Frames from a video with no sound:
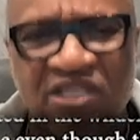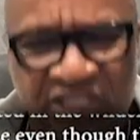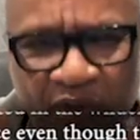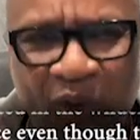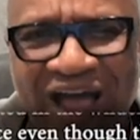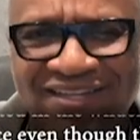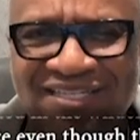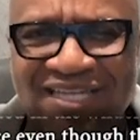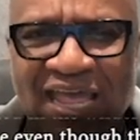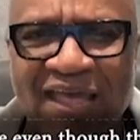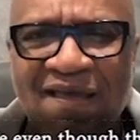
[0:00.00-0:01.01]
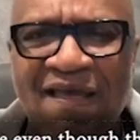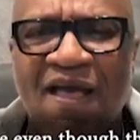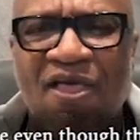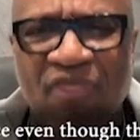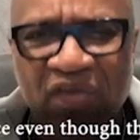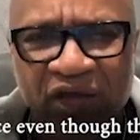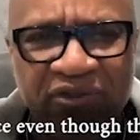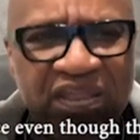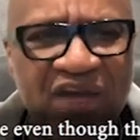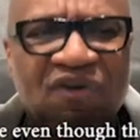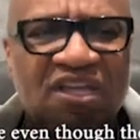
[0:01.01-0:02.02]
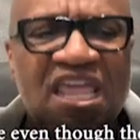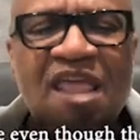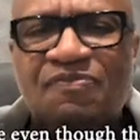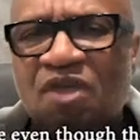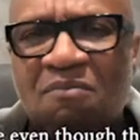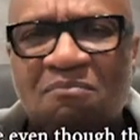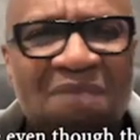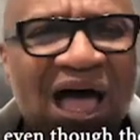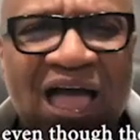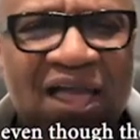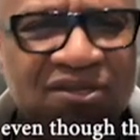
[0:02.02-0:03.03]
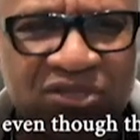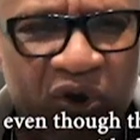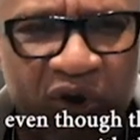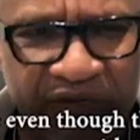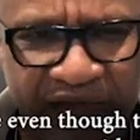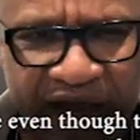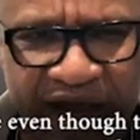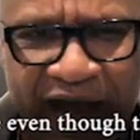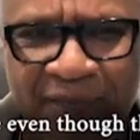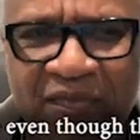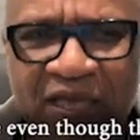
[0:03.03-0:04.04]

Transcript: So I said, they'll never keep their minds on God.